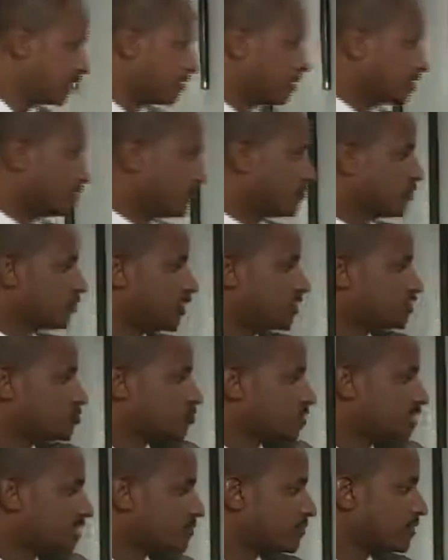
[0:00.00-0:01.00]
we want to
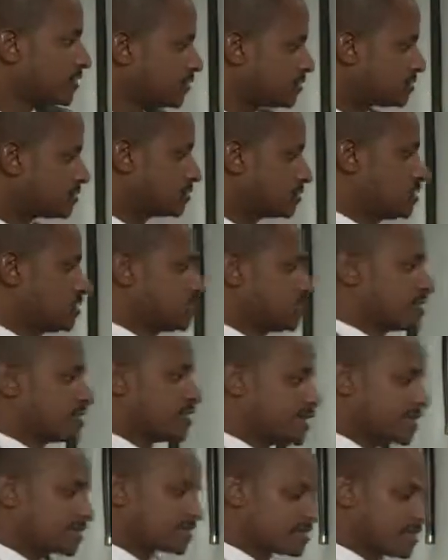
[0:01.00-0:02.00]
name this. The
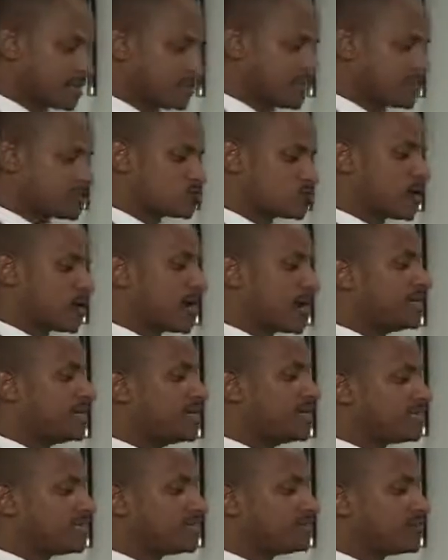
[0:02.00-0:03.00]
next step is to
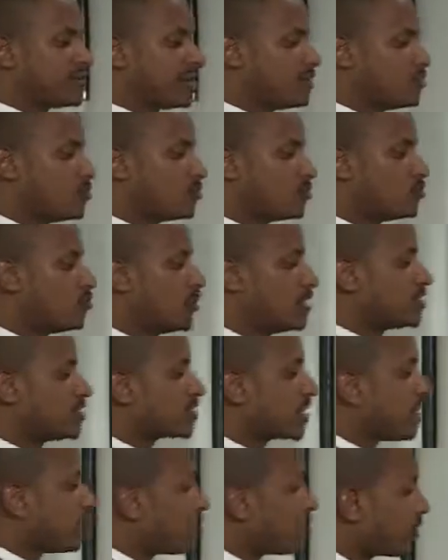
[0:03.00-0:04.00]
identify on which
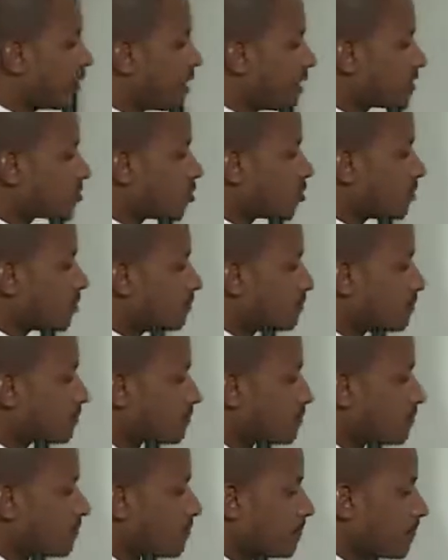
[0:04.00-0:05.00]
carbon atom
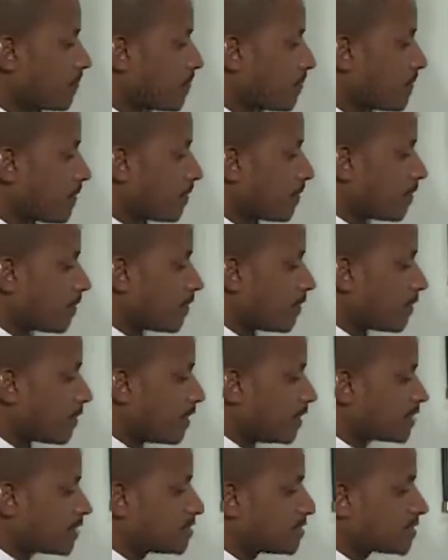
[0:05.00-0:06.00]

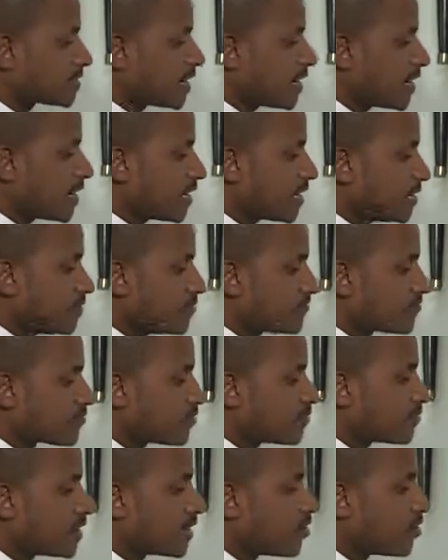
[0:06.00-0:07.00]
does it lie from
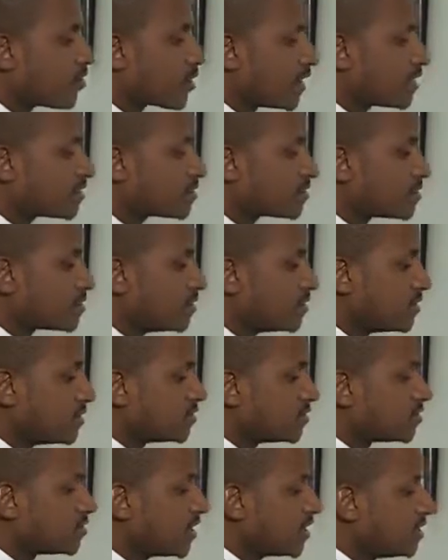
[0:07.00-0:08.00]
the longest
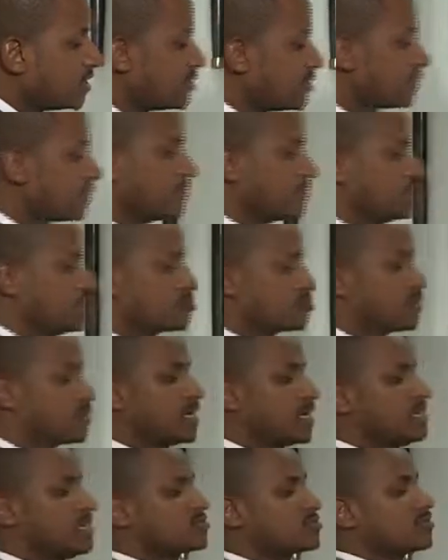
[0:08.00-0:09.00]
chain. So it
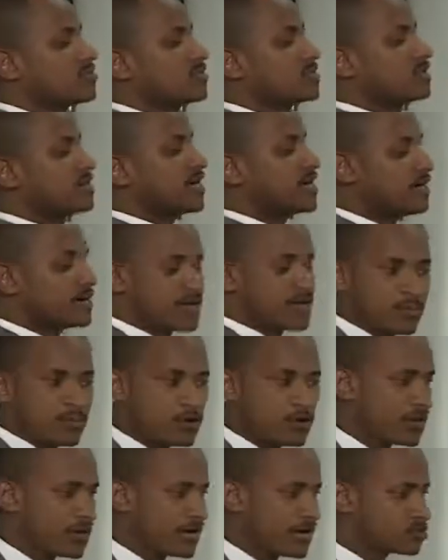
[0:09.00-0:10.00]
lies on the 3rd
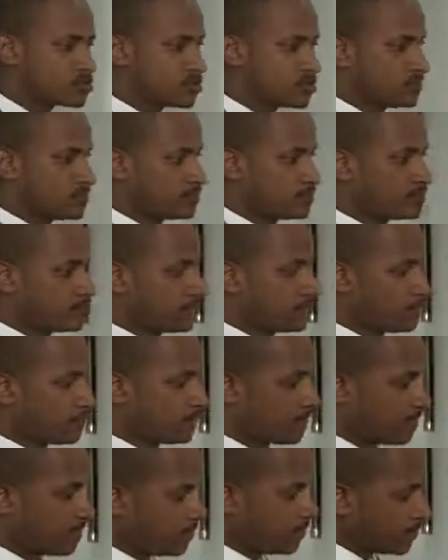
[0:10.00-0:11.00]
carbon atom.
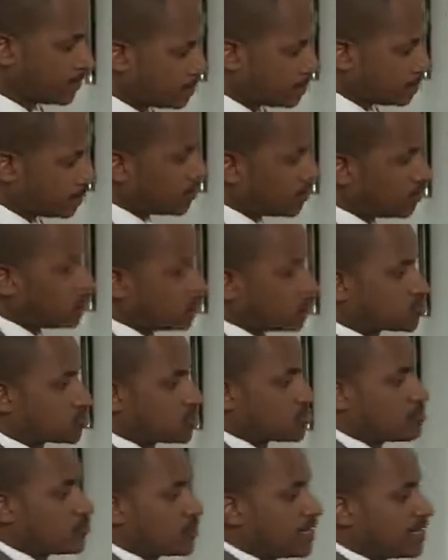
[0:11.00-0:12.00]
So you
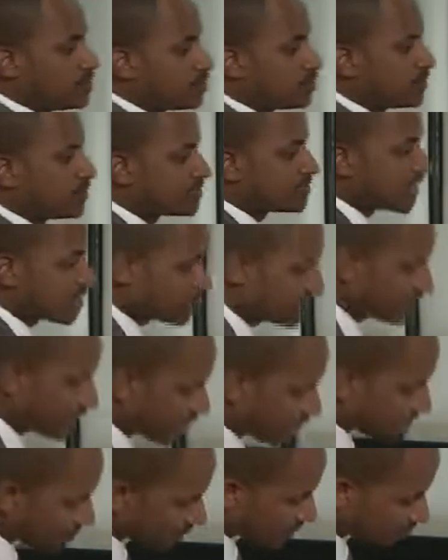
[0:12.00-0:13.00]
will only take the
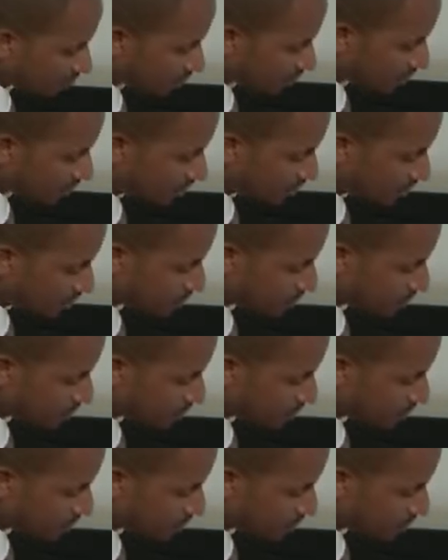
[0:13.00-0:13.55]
number 3,